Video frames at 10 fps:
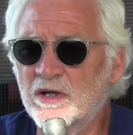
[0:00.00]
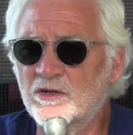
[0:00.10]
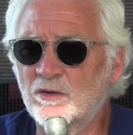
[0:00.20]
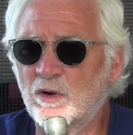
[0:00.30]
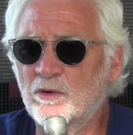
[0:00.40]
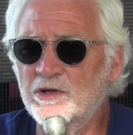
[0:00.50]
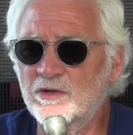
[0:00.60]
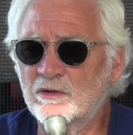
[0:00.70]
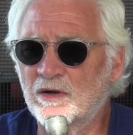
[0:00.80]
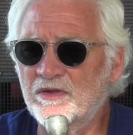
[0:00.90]
ahead and do what we
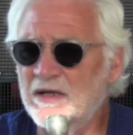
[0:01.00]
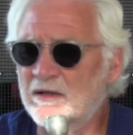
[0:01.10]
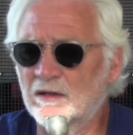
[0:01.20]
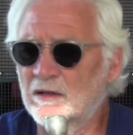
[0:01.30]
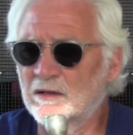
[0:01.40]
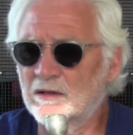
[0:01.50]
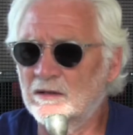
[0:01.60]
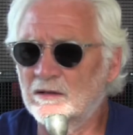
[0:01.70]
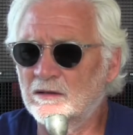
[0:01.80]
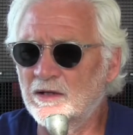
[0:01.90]
do. I think
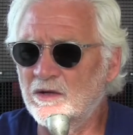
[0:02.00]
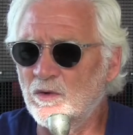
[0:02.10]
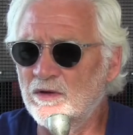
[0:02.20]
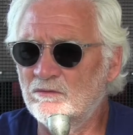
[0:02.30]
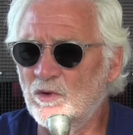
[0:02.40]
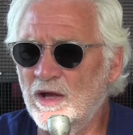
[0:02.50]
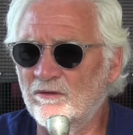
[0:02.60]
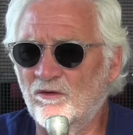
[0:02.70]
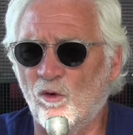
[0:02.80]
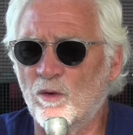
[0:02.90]
uh, I think we, we
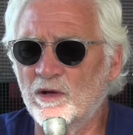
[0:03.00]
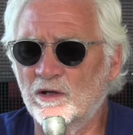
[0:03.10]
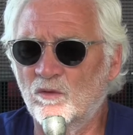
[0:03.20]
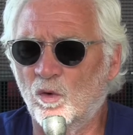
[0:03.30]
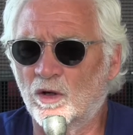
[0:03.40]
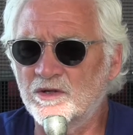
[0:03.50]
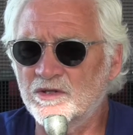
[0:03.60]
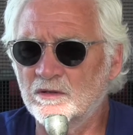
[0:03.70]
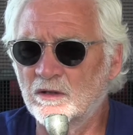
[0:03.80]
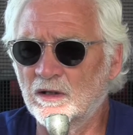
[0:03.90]
have a formula that
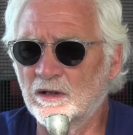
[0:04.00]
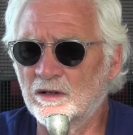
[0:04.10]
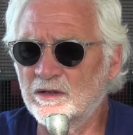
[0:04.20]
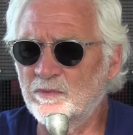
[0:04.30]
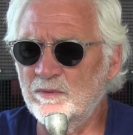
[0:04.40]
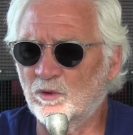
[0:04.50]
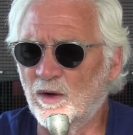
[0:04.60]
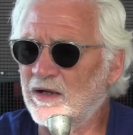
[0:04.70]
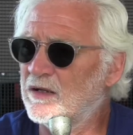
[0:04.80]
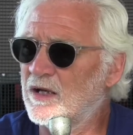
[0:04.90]
works. Mm -hmm. uh, I think people
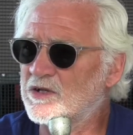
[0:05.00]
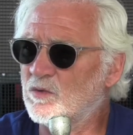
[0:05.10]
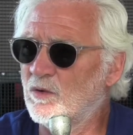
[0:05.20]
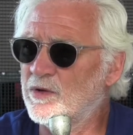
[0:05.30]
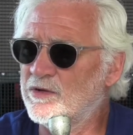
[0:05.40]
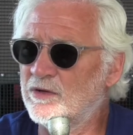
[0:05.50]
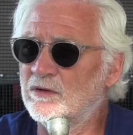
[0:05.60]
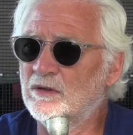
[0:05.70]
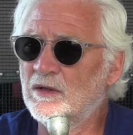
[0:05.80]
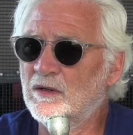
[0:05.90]
recognize what we
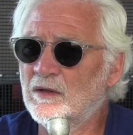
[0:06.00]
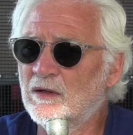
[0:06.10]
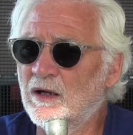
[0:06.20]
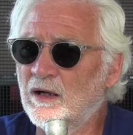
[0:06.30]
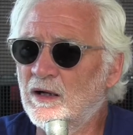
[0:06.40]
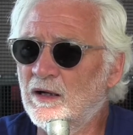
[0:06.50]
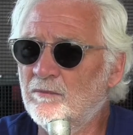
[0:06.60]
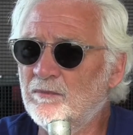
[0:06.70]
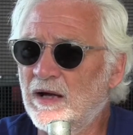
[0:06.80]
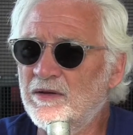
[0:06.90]
do.
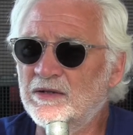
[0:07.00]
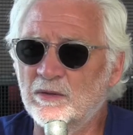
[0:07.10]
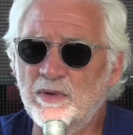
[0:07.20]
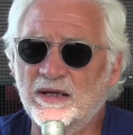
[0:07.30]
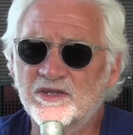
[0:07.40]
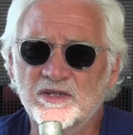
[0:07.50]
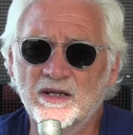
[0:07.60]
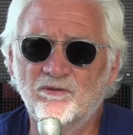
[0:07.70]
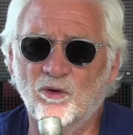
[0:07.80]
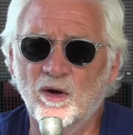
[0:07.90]
Um, I think the biggest
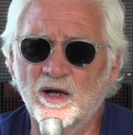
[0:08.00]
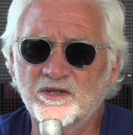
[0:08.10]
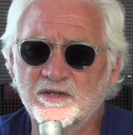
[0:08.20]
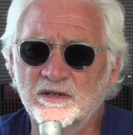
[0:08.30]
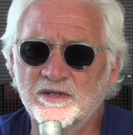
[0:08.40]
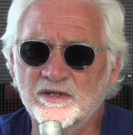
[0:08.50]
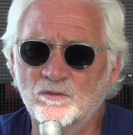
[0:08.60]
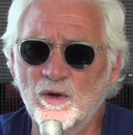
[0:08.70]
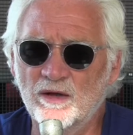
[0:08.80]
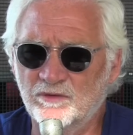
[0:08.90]
thing for us is
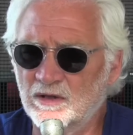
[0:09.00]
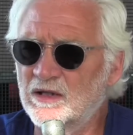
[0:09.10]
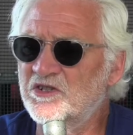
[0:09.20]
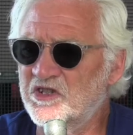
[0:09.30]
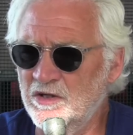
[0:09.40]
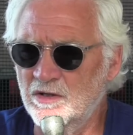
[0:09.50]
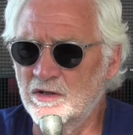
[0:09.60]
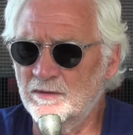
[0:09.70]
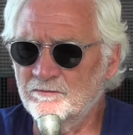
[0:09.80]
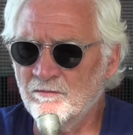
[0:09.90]
we have to continue
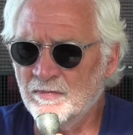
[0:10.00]
to